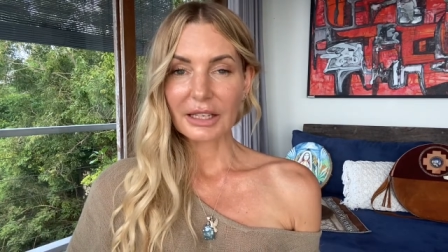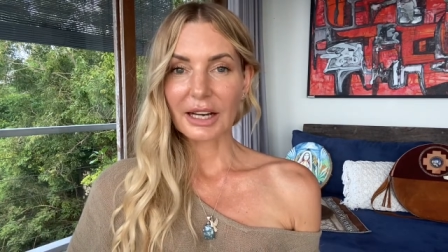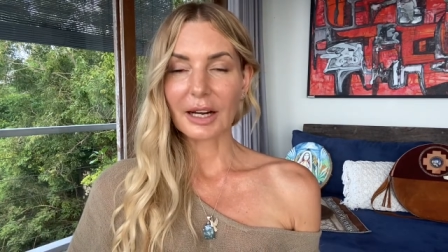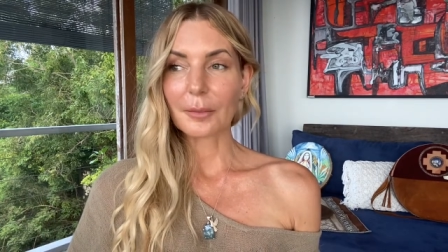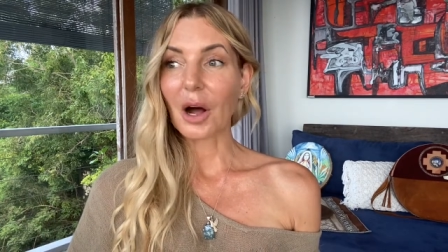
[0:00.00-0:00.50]

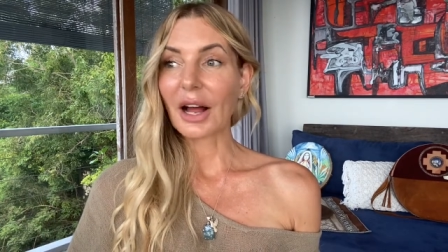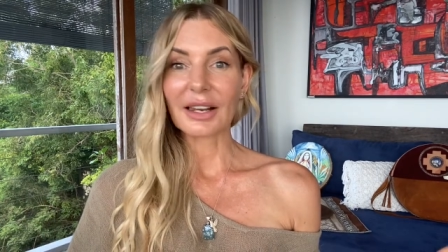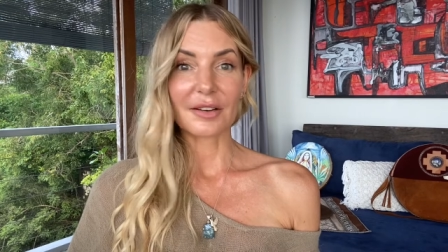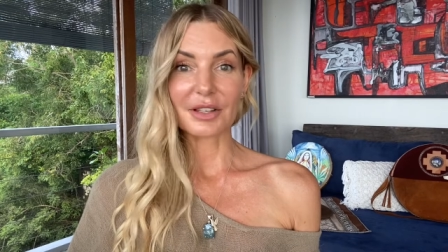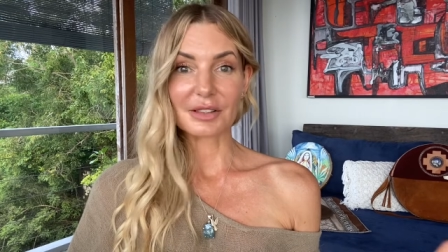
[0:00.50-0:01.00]
Um, I
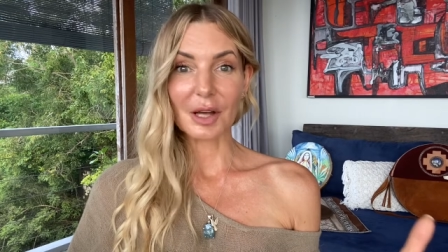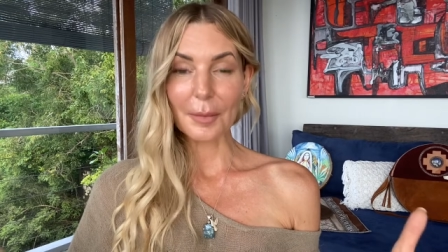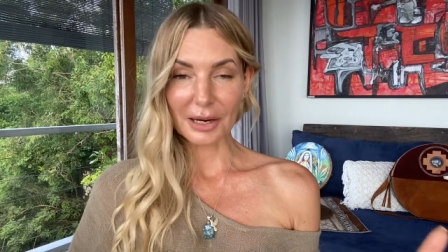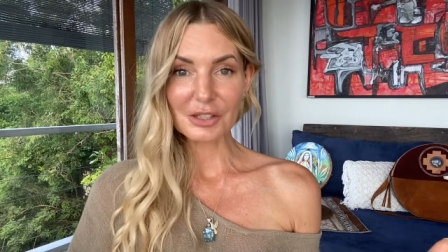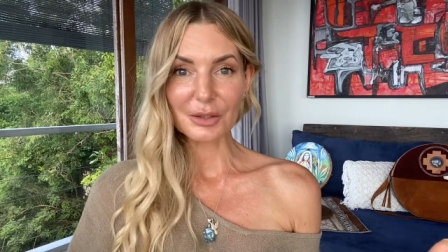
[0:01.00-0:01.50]
love this. I'm
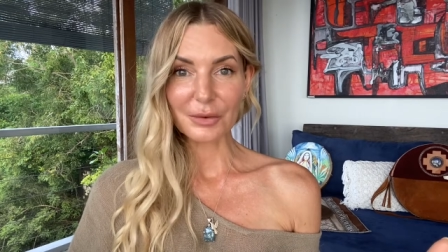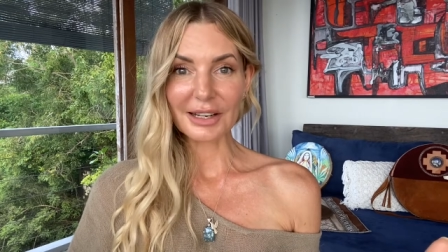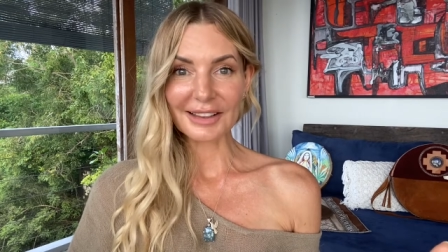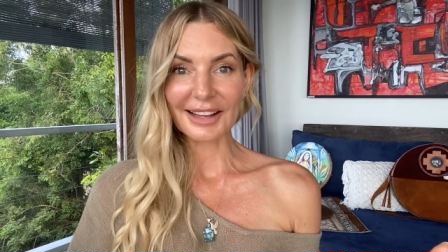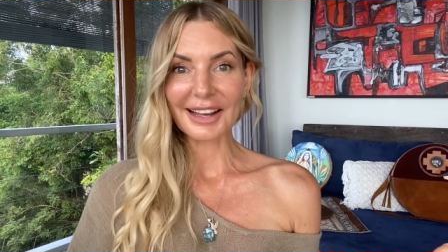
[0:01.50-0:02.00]
actually
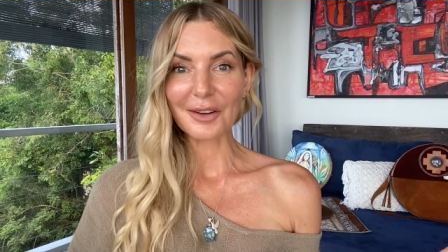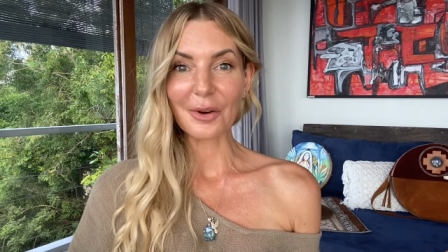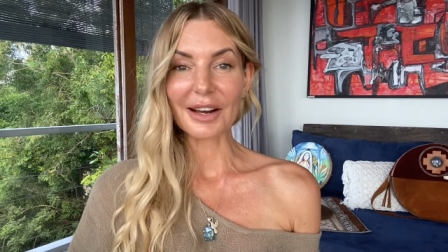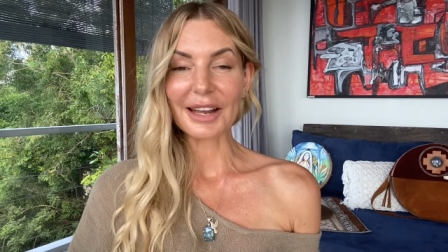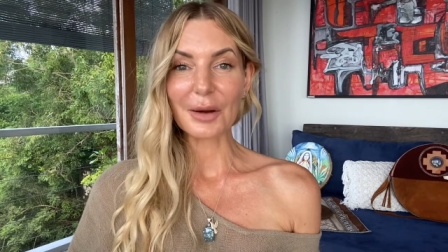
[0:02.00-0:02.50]
running that cut
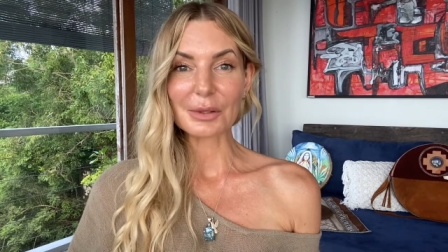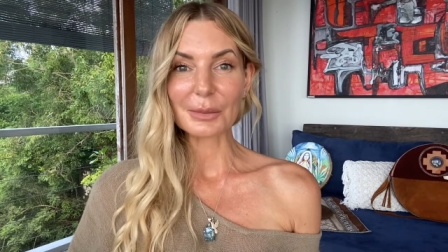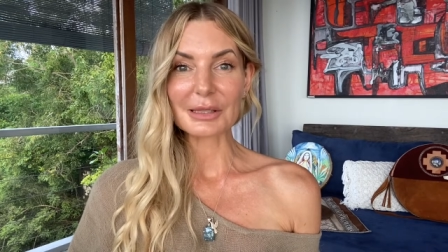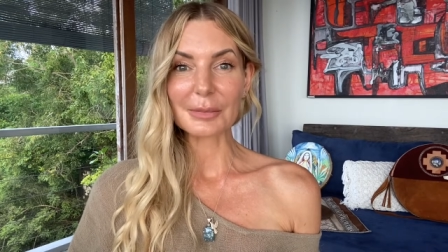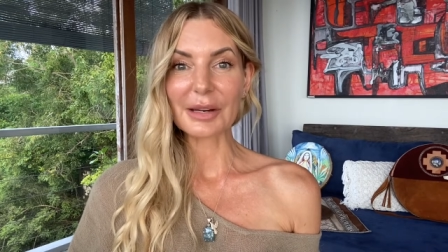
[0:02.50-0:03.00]
right now as
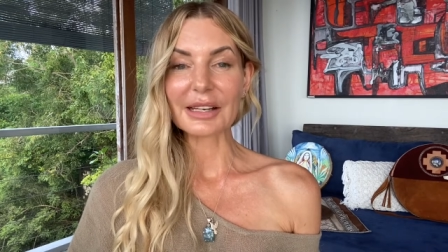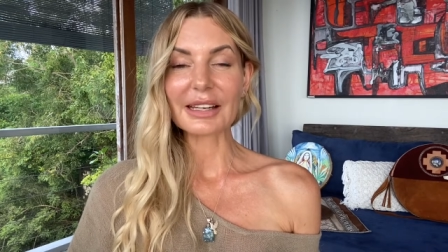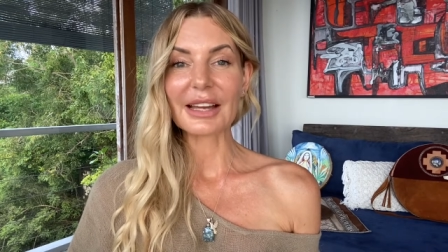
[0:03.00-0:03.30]
we speak,